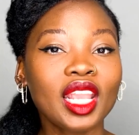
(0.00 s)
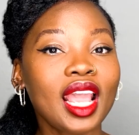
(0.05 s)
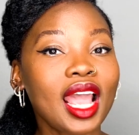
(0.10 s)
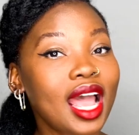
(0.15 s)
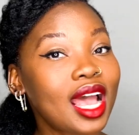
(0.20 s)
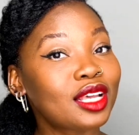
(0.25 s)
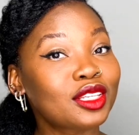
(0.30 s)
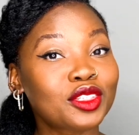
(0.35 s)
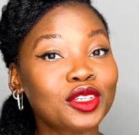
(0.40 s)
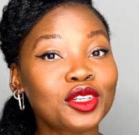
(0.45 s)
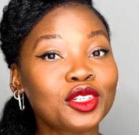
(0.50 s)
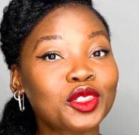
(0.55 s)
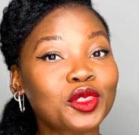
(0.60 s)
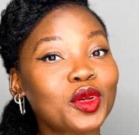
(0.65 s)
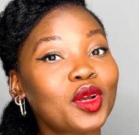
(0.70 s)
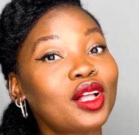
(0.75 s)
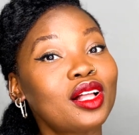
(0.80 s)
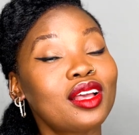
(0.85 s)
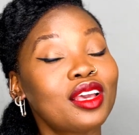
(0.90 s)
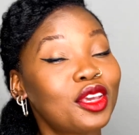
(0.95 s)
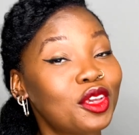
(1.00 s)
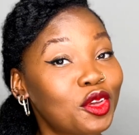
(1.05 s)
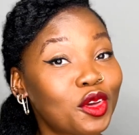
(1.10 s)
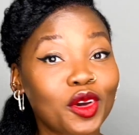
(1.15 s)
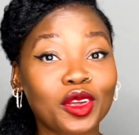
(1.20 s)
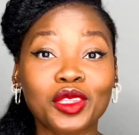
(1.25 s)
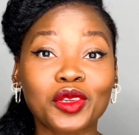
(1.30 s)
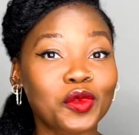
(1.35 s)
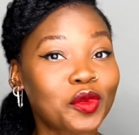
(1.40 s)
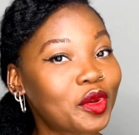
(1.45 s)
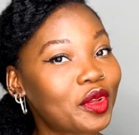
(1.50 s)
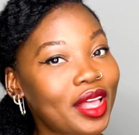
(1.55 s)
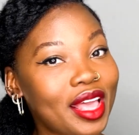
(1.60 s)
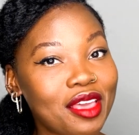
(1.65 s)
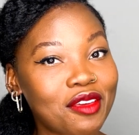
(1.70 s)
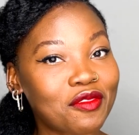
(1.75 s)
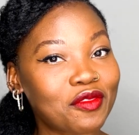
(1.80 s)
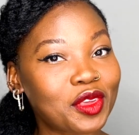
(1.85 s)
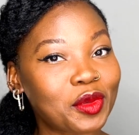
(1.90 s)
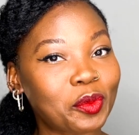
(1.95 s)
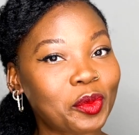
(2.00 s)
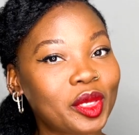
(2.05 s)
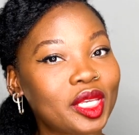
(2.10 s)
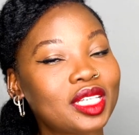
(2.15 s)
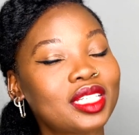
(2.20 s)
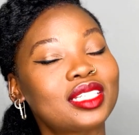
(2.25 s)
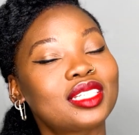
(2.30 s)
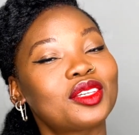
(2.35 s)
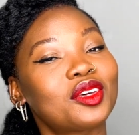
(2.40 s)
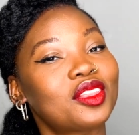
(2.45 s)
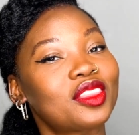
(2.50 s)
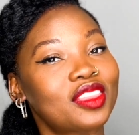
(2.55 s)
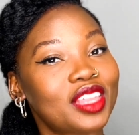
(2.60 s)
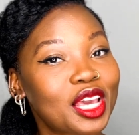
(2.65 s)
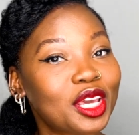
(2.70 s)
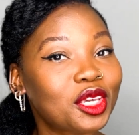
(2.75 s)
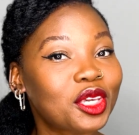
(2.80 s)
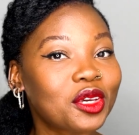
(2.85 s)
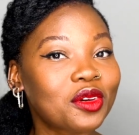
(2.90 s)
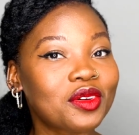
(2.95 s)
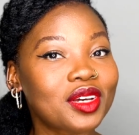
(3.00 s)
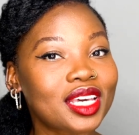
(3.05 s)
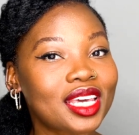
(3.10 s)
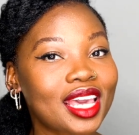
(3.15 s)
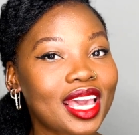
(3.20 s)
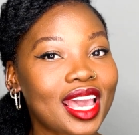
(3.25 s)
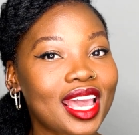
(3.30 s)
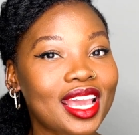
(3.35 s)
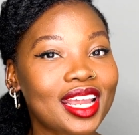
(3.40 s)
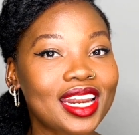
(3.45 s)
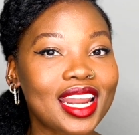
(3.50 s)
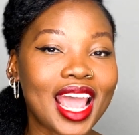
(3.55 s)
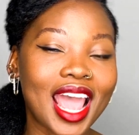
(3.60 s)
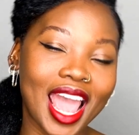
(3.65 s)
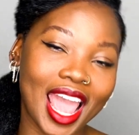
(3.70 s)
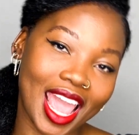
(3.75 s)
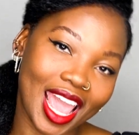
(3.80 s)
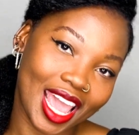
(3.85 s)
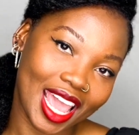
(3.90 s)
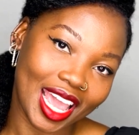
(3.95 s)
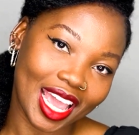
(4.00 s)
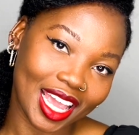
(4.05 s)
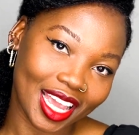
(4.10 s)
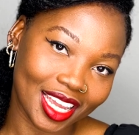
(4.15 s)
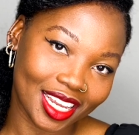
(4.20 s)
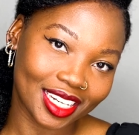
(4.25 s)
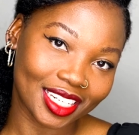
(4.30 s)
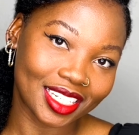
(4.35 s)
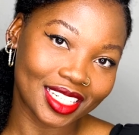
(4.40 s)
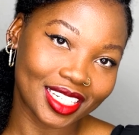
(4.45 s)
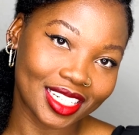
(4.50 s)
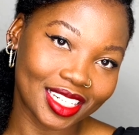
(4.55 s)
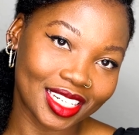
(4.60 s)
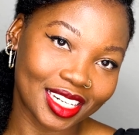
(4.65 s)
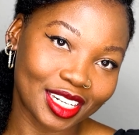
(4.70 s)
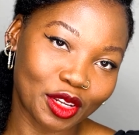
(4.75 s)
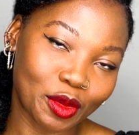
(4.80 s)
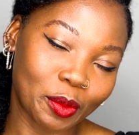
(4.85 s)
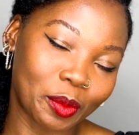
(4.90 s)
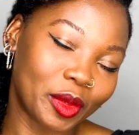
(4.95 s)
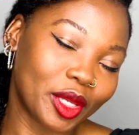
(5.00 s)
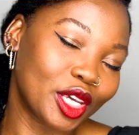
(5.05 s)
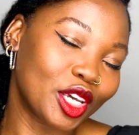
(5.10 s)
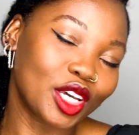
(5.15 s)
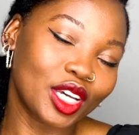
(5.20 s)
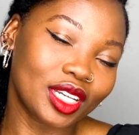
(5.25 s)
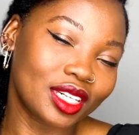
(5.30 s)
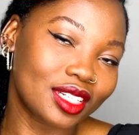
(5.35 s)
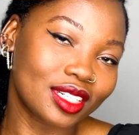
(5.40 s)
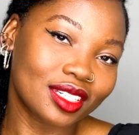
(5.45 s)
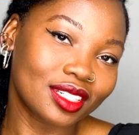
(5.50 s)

As usual, you're the real MVP, so thank you again and be good.